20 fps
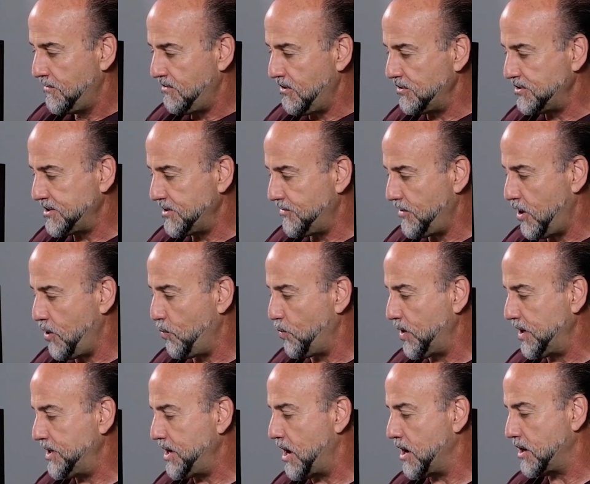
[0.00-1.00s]
First of all,
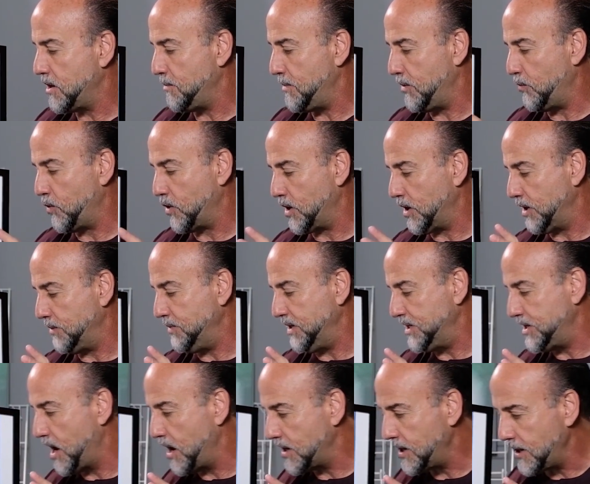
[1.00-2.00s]
we talk about, we're going to
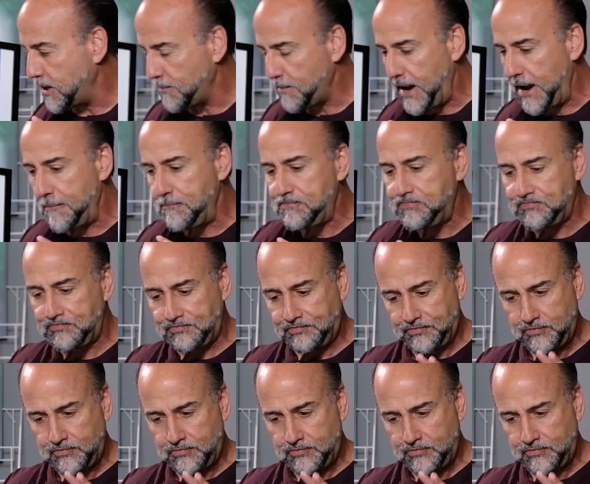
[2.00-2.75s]
be talking about